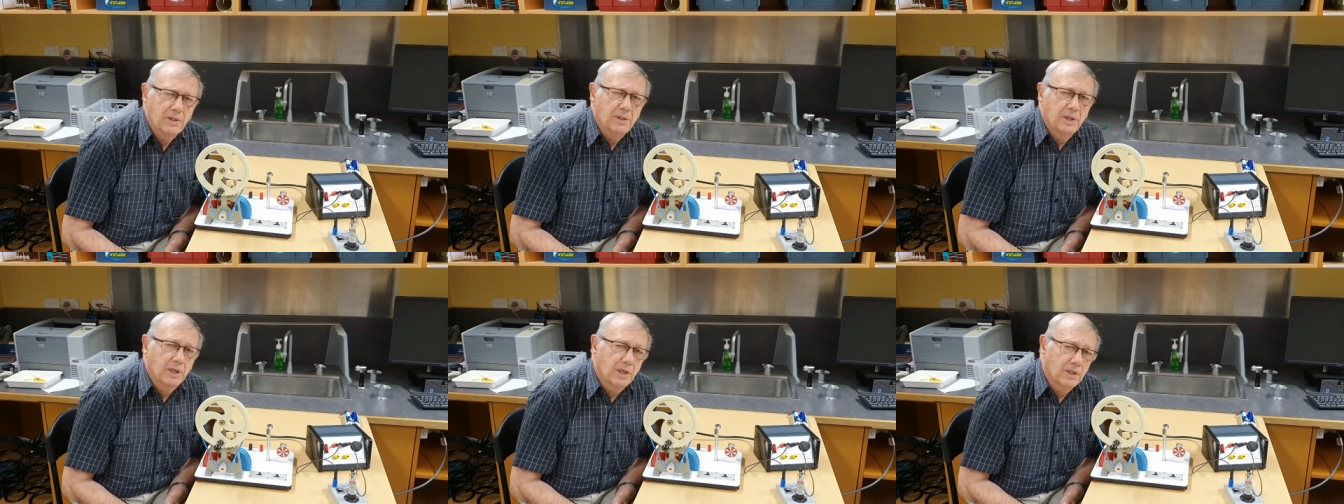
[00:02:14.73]

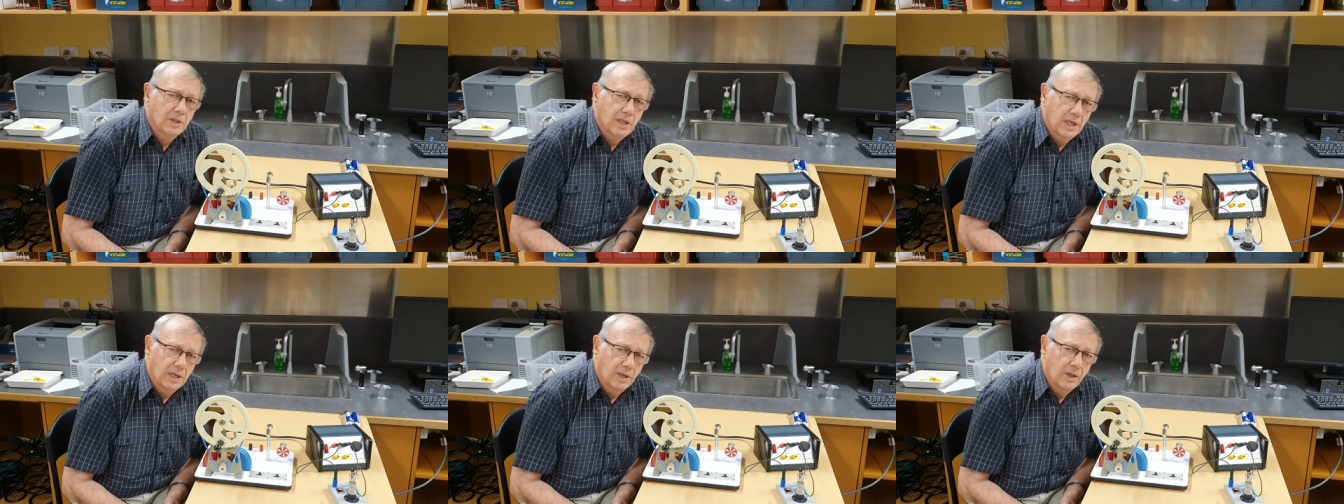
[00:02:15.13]
you can
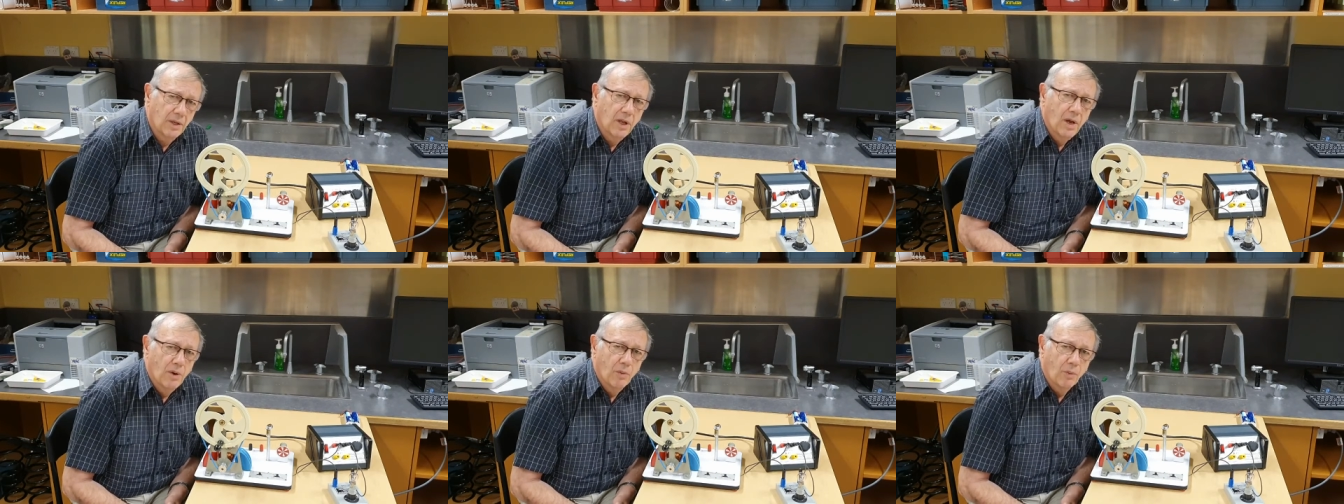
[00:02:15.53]
tell
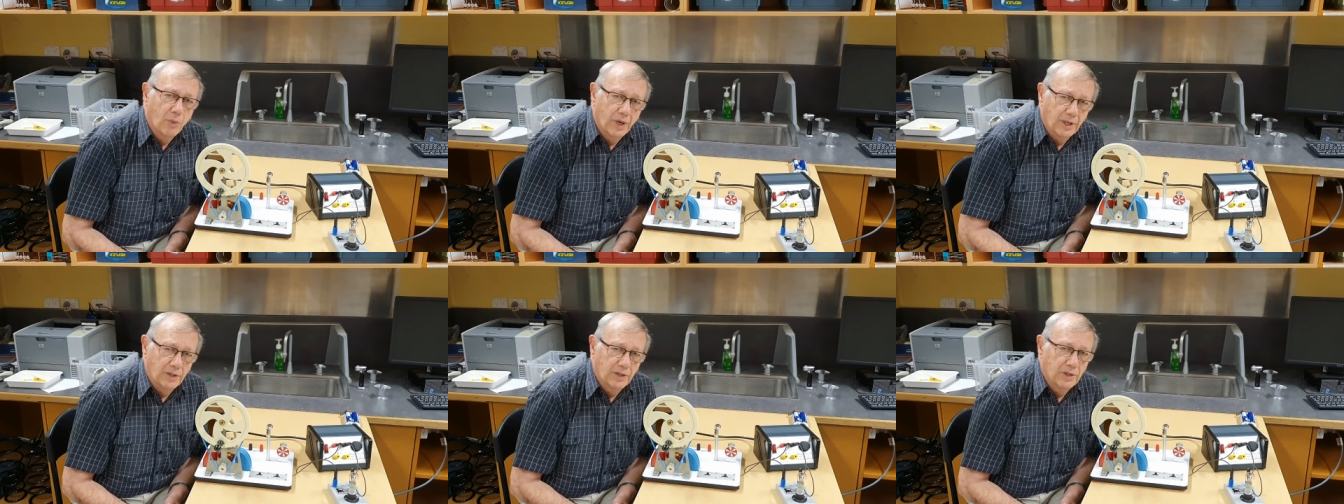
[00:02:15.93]

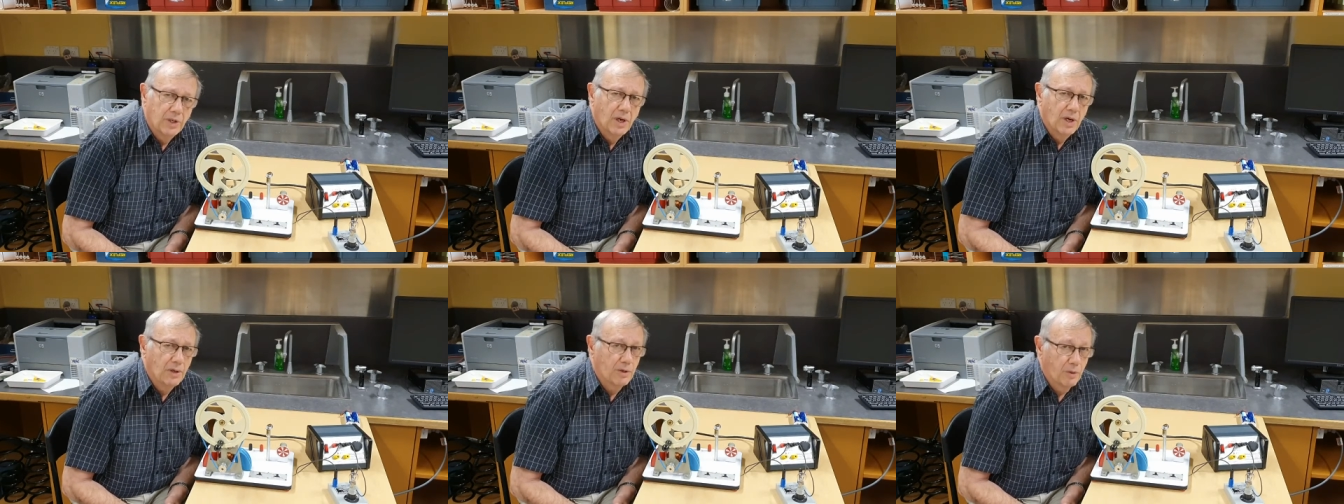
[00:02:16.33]
which
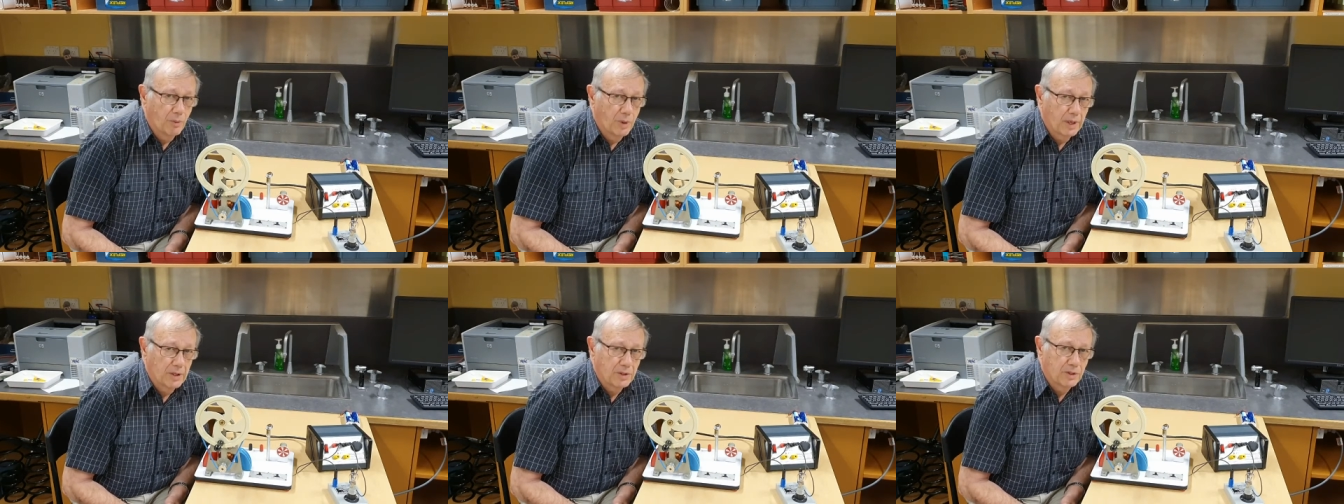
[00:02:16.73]

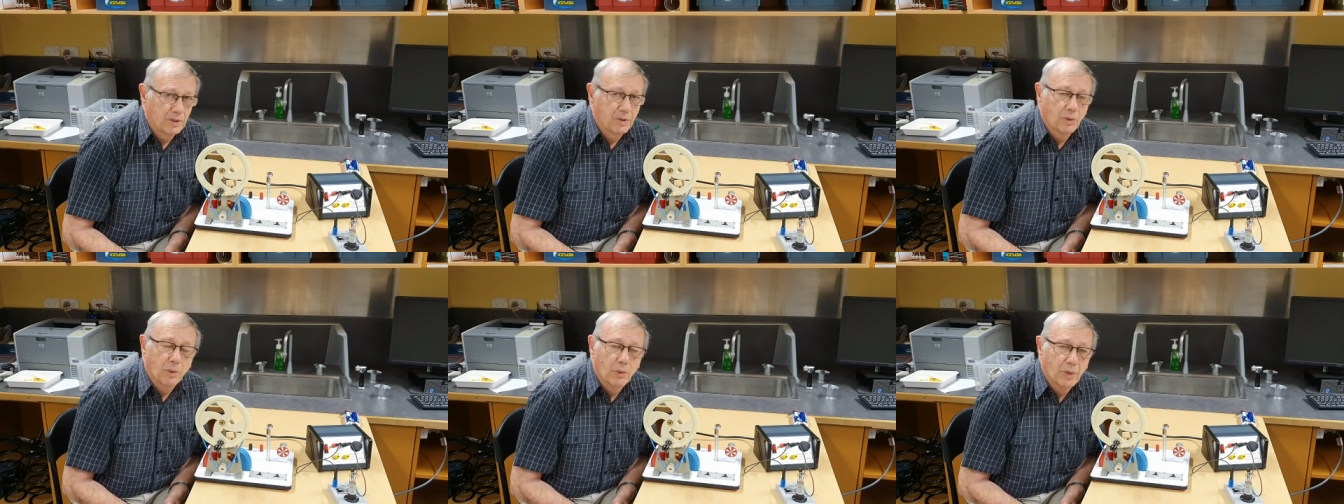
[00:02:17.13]
direction
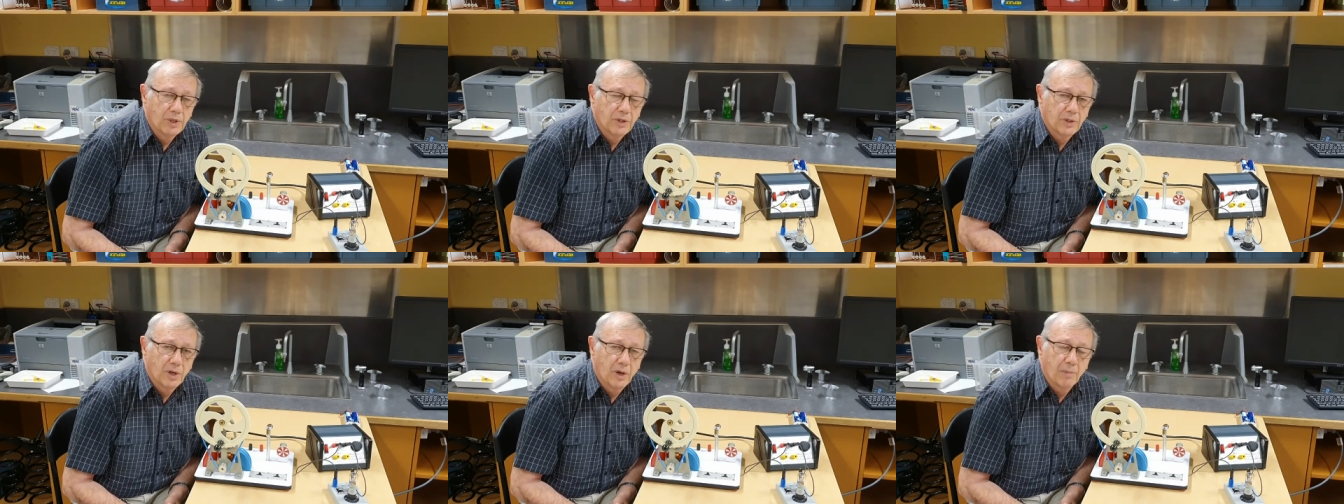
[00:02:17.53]
or
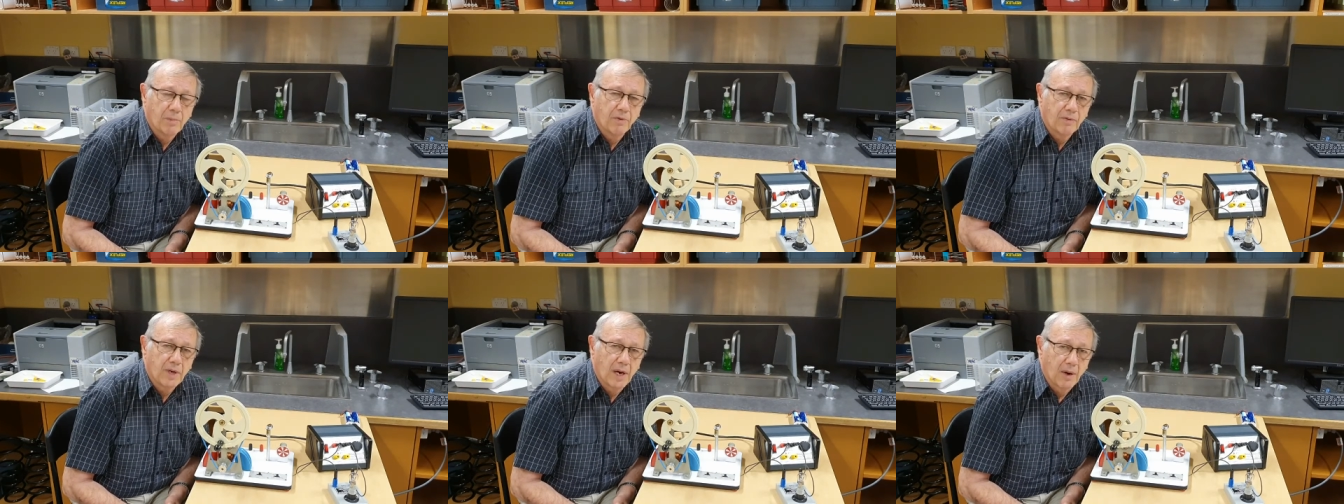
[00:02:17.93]
which type
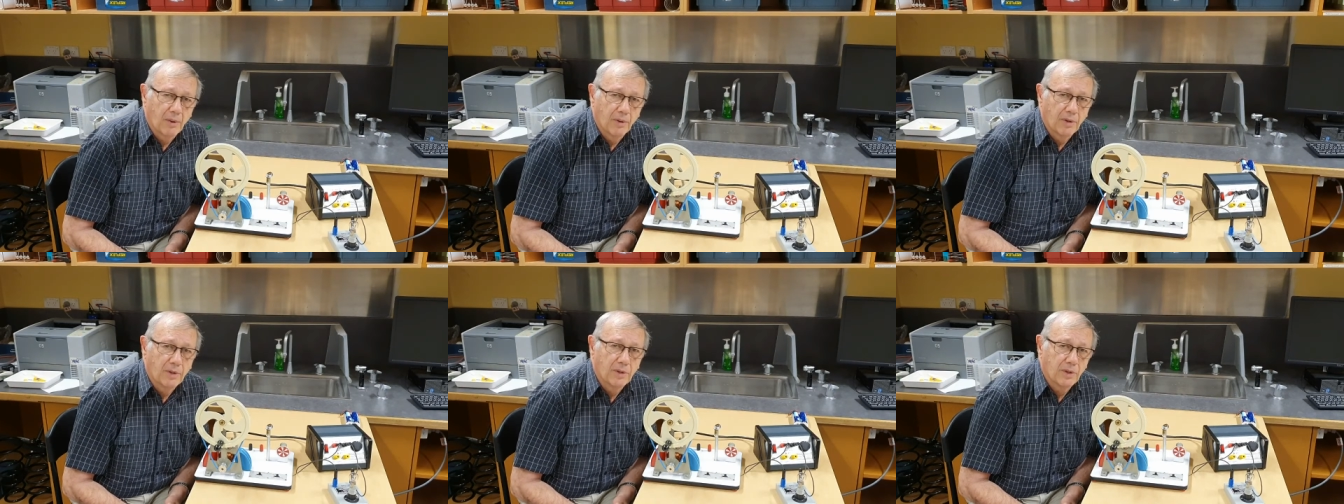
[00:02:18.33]
of
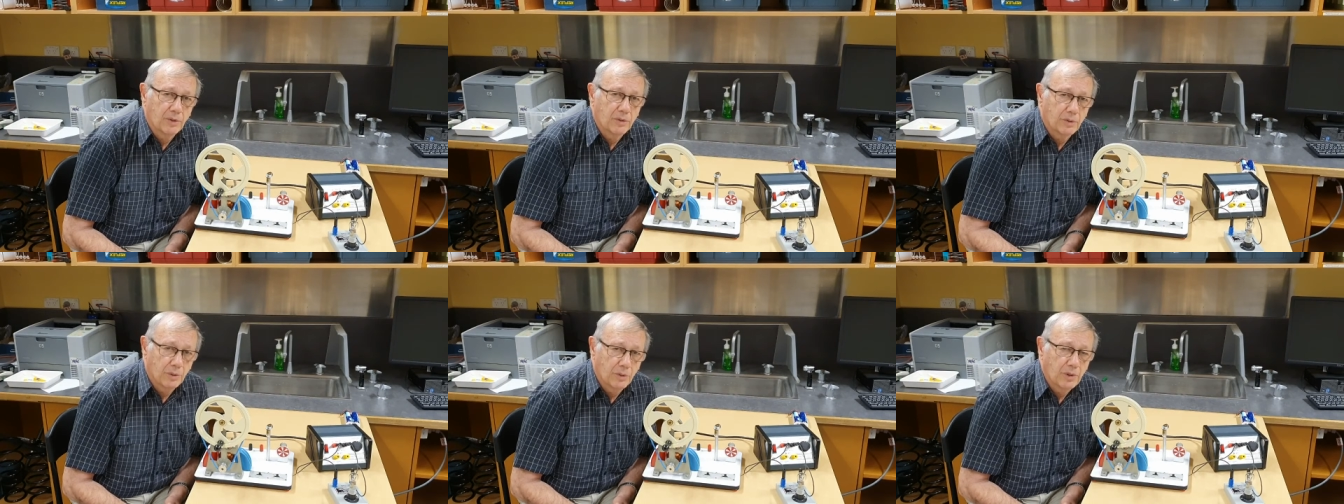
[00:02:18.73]
current you're
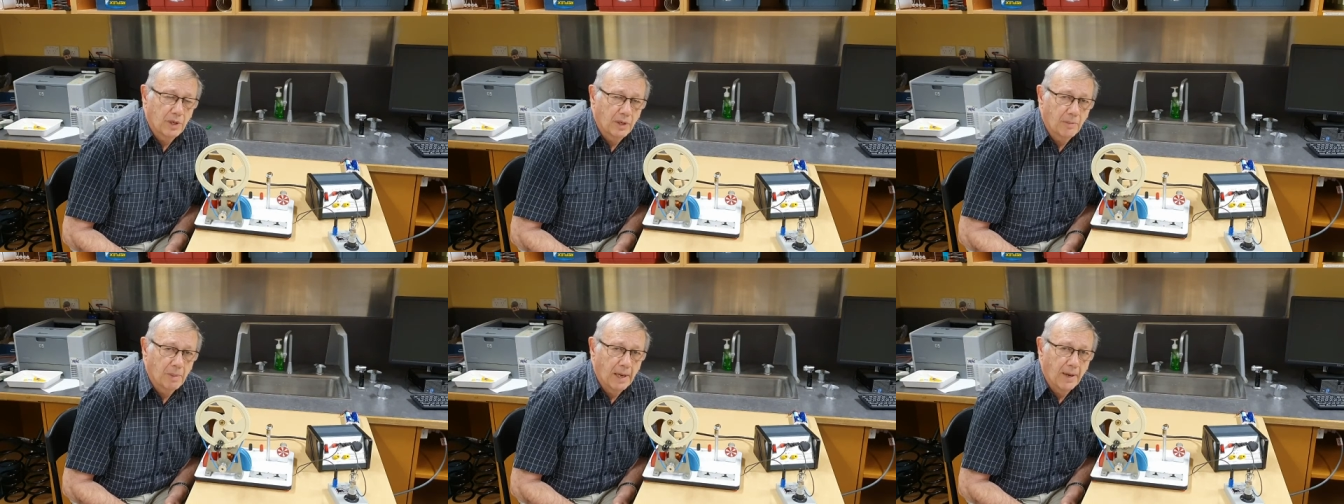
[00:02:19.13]
talking
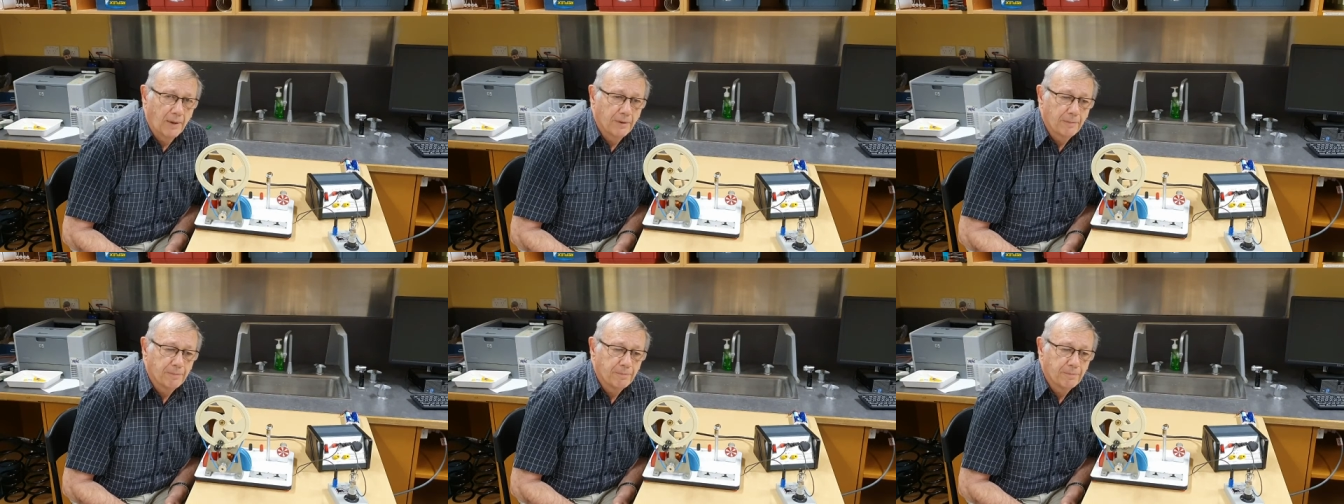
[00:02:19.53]
about.